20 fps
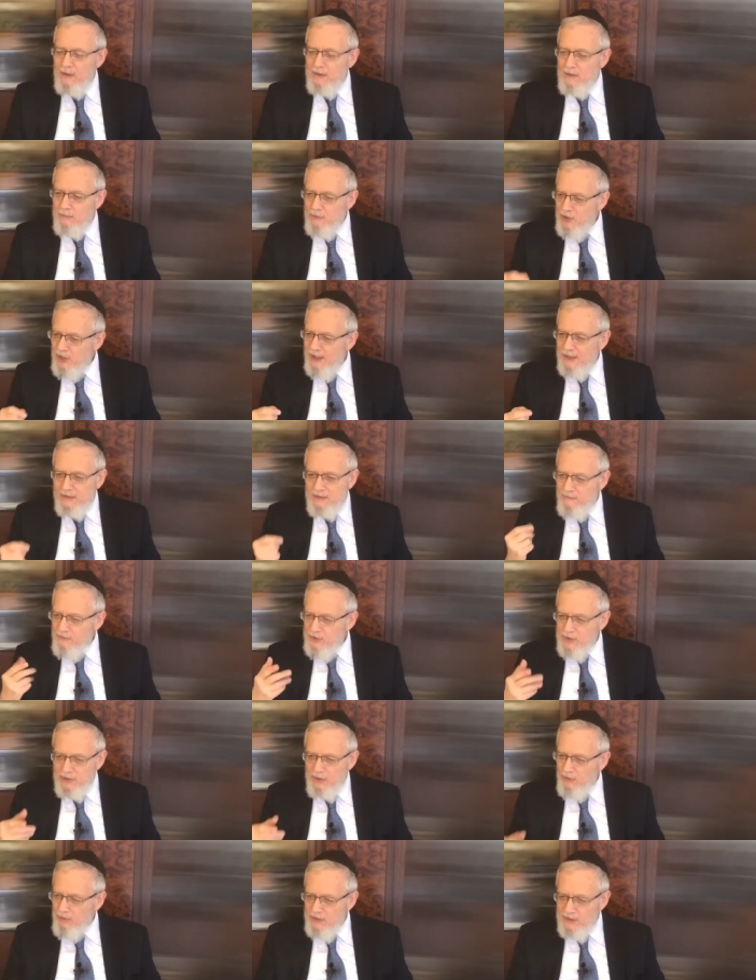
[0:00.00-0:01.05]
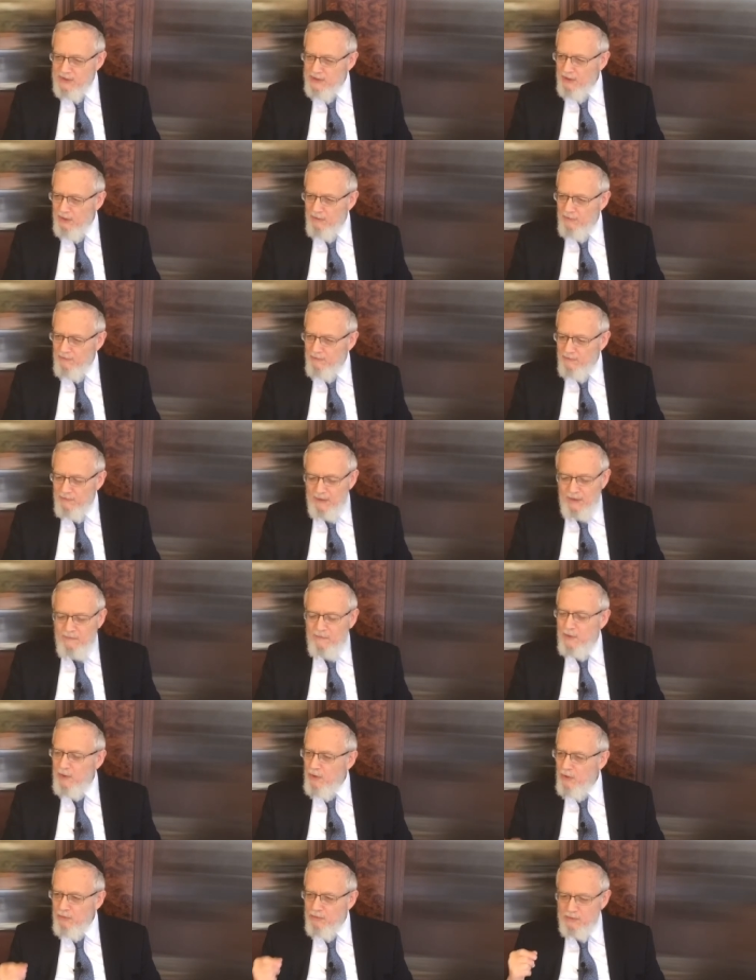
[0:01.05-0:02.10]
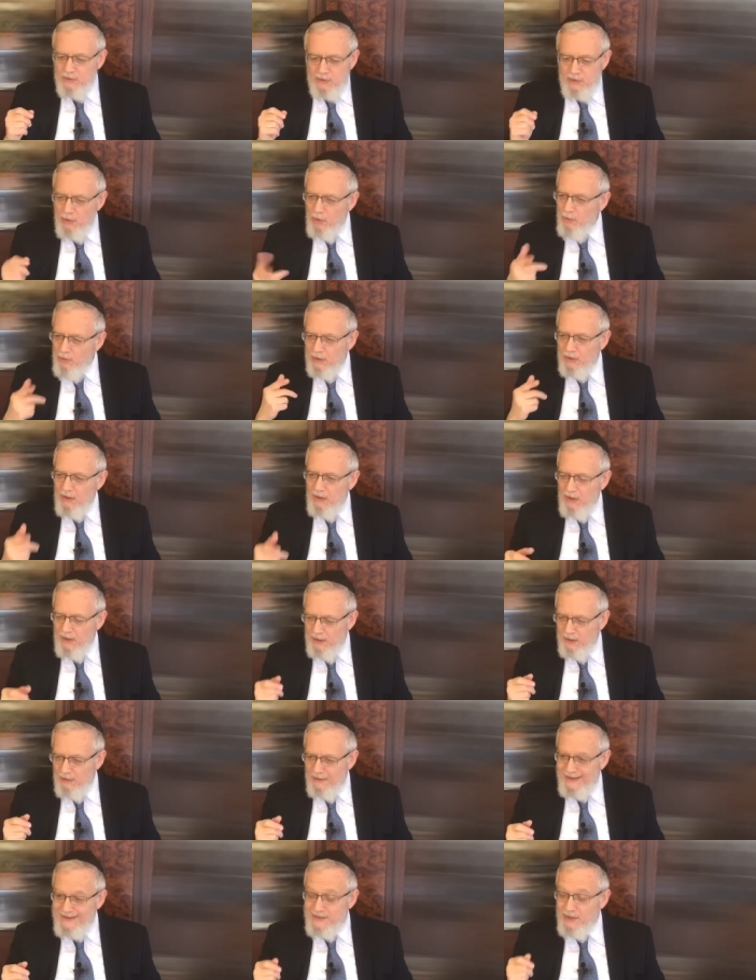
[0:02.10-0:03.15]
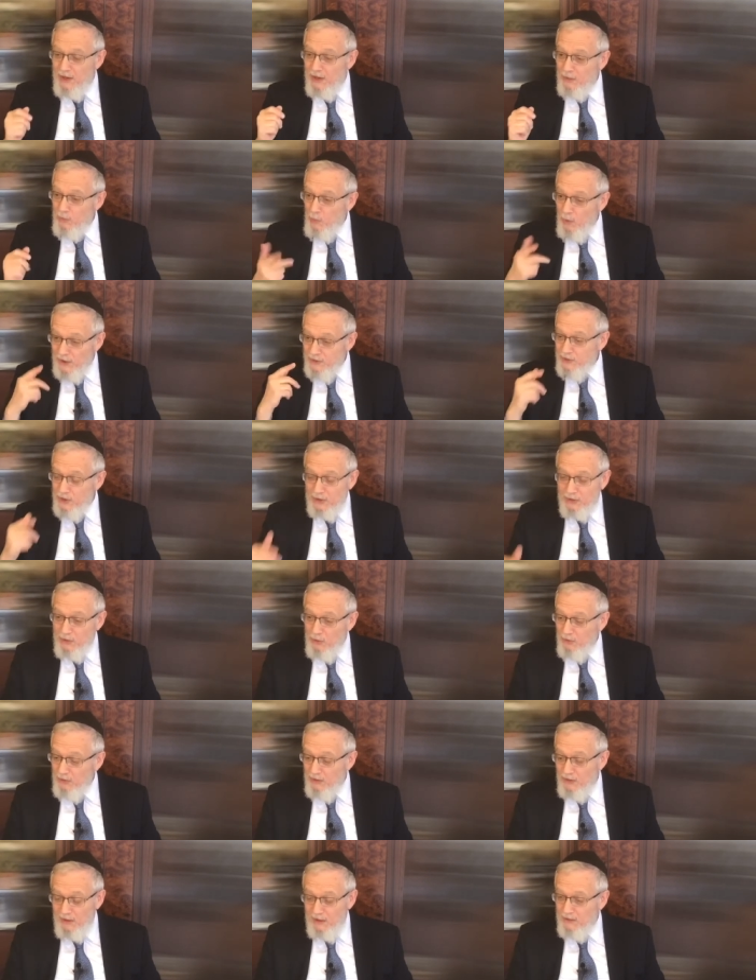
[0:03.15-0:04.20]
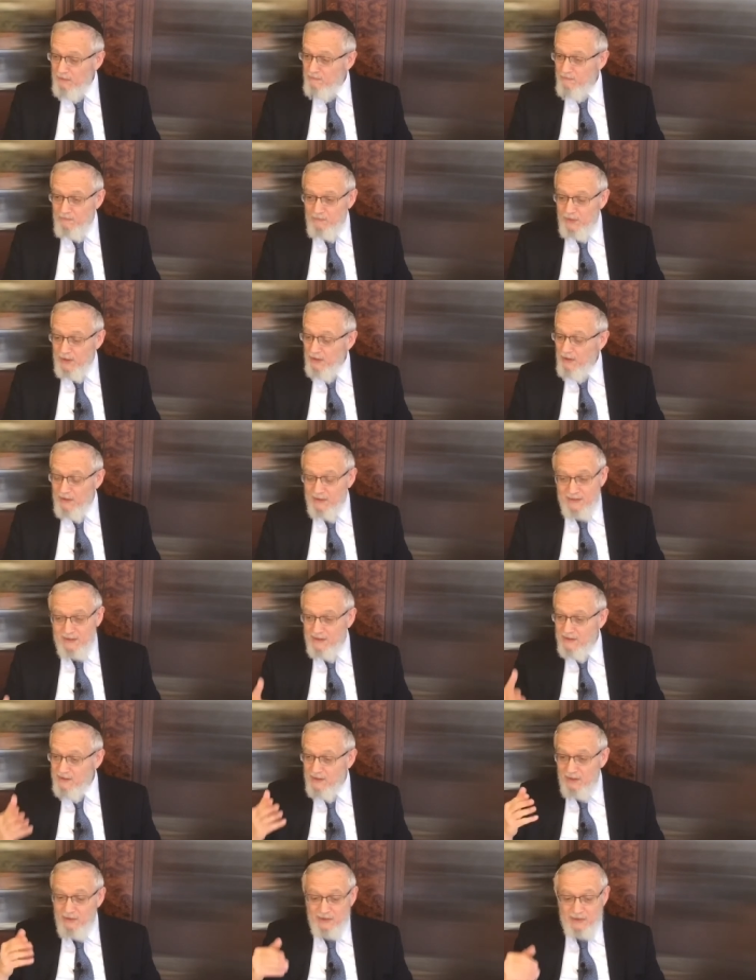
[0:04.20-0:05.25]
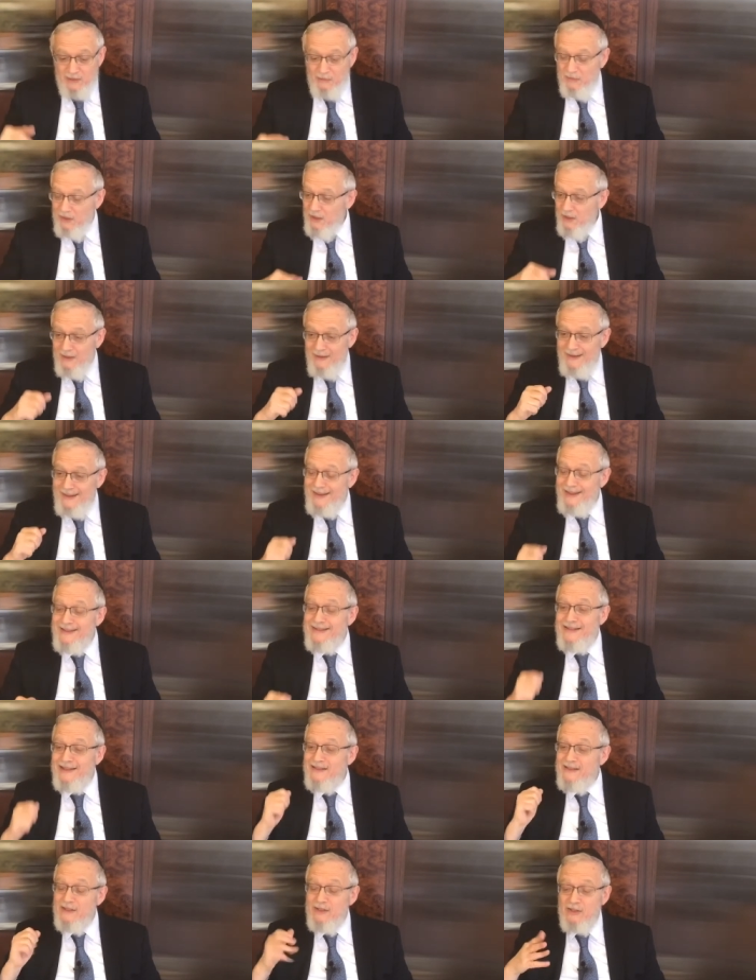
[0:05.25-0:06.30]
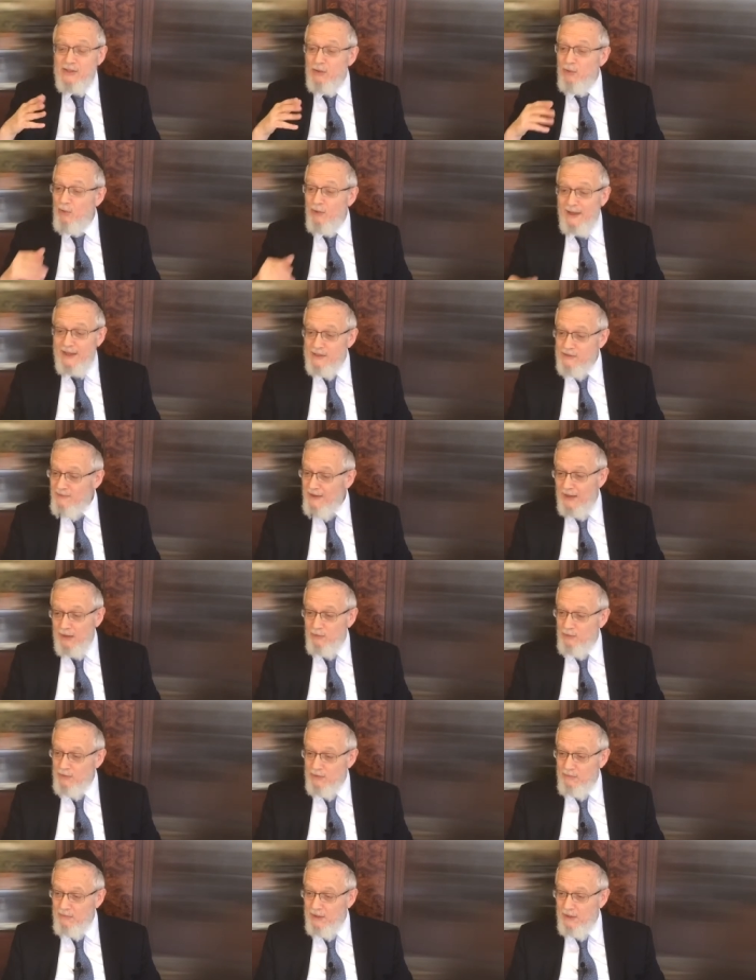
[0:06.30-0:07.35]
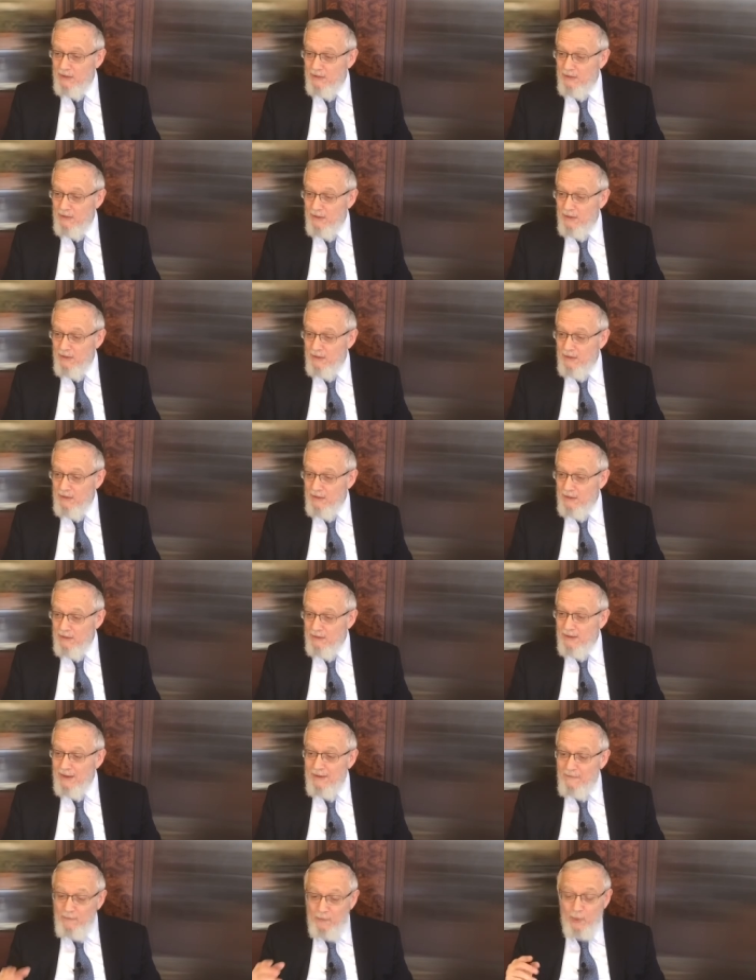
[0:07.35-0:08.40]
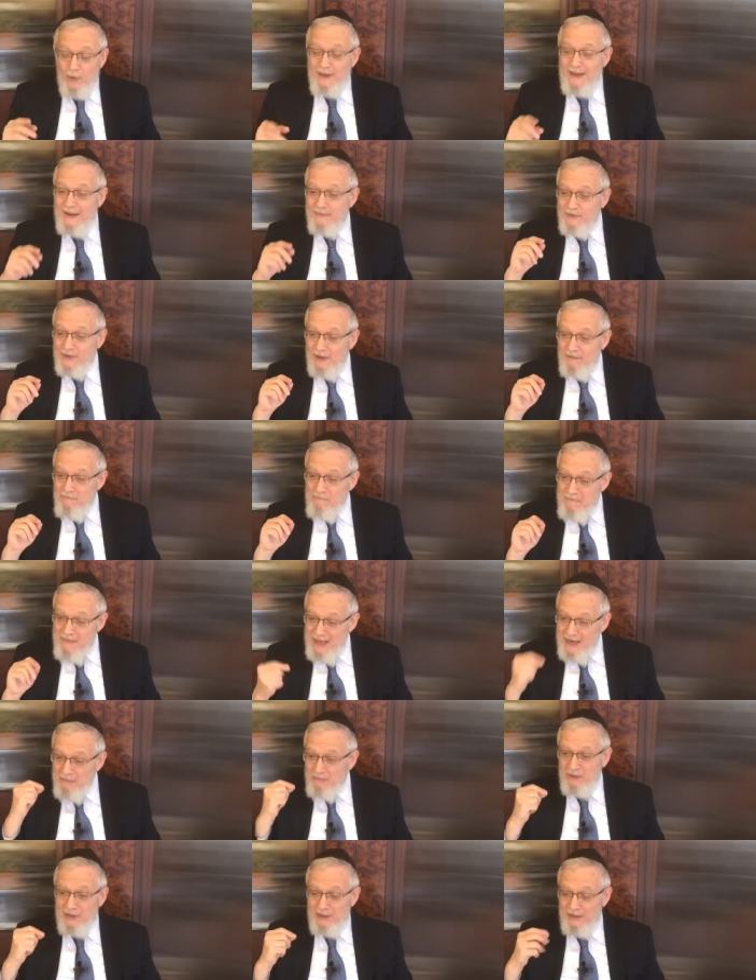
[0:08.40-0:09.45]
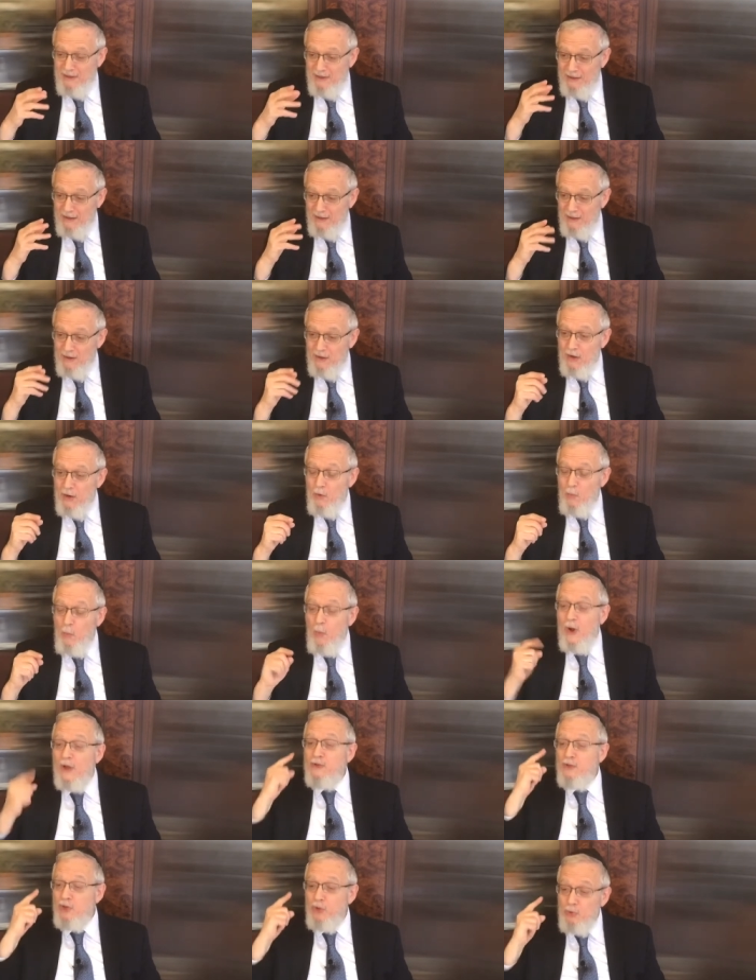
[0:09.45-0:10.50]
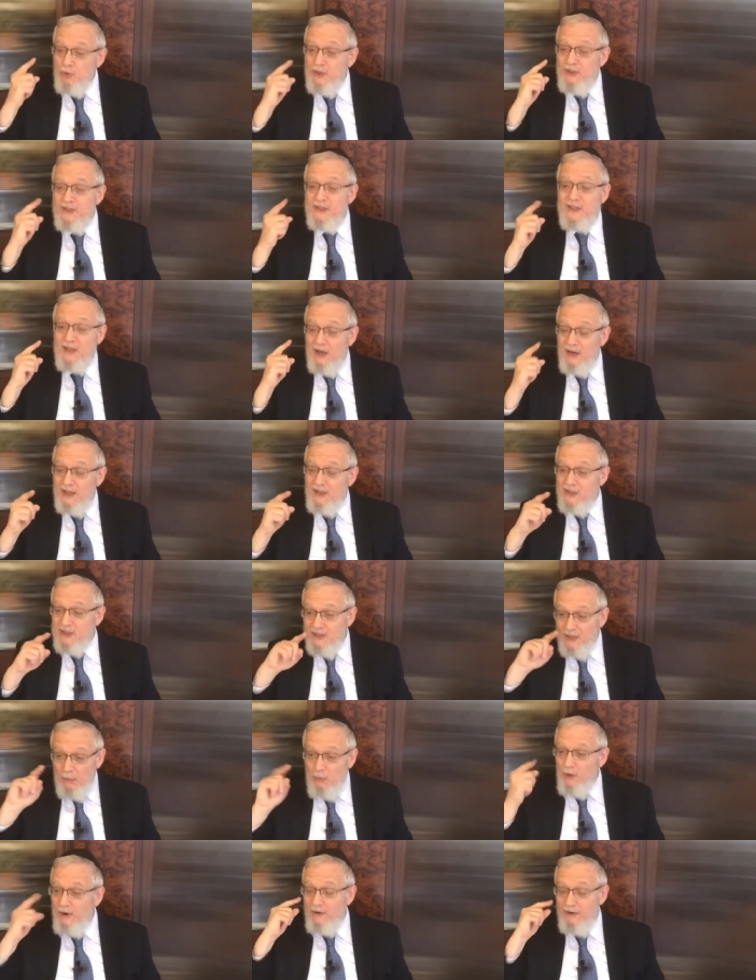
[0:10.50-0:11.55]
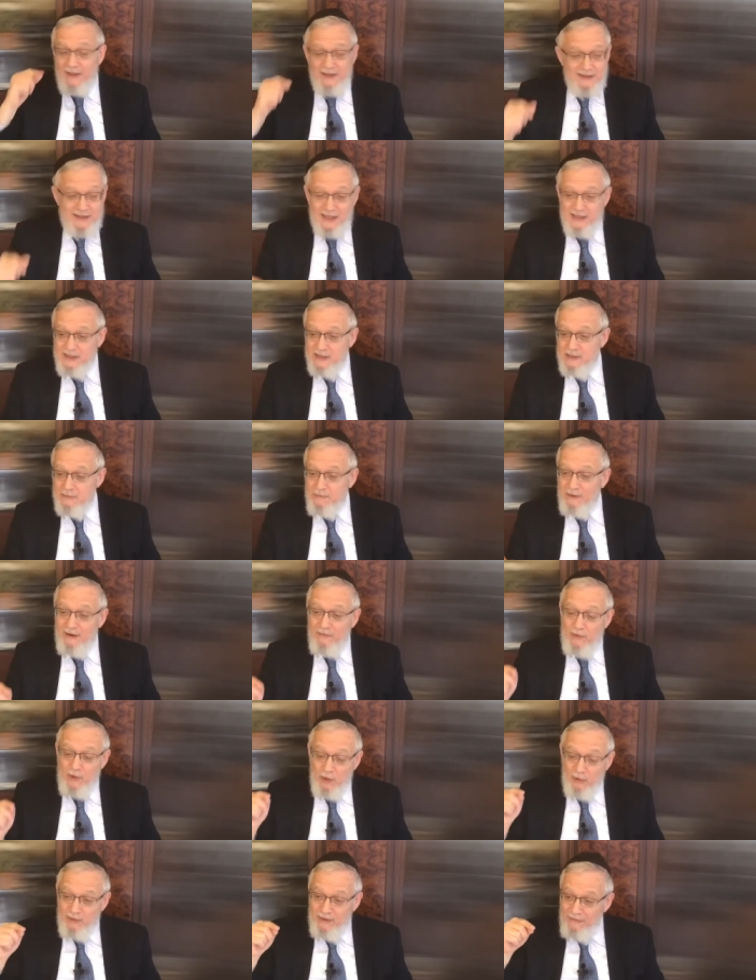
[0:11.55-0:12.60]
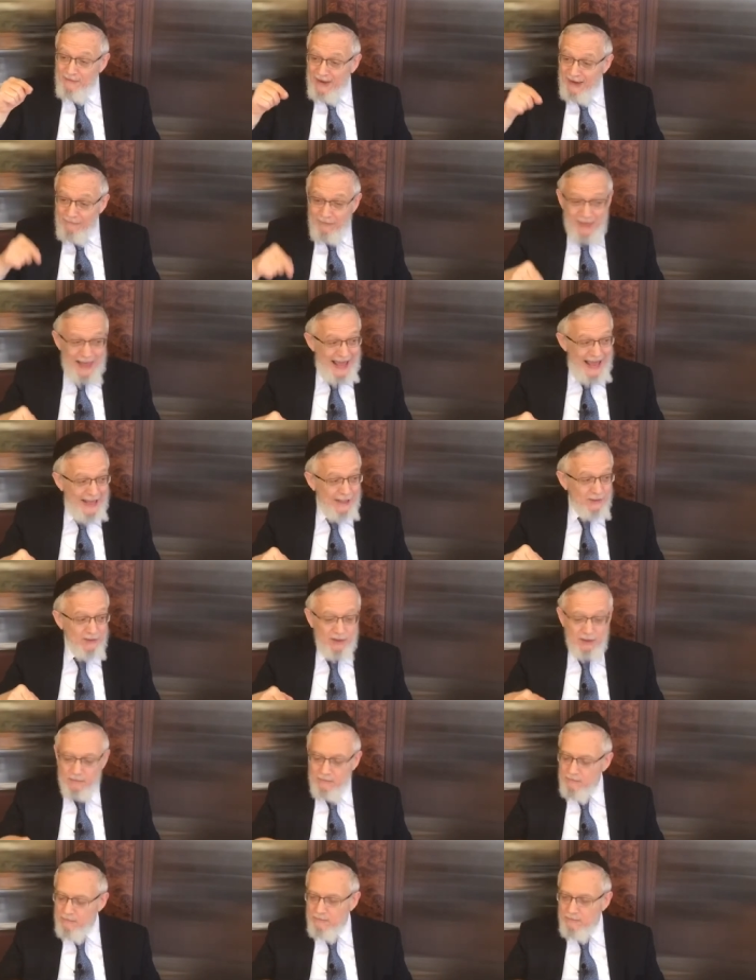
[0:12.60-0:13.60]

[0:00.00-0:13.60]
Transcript: The objective is Torah itself. If you don't total line as God wants you to total line, God says, you know something? Existence no longer has value to me. Therefore, you have to have minimally one Jew to study somewhere in existence, but if you don't even have that,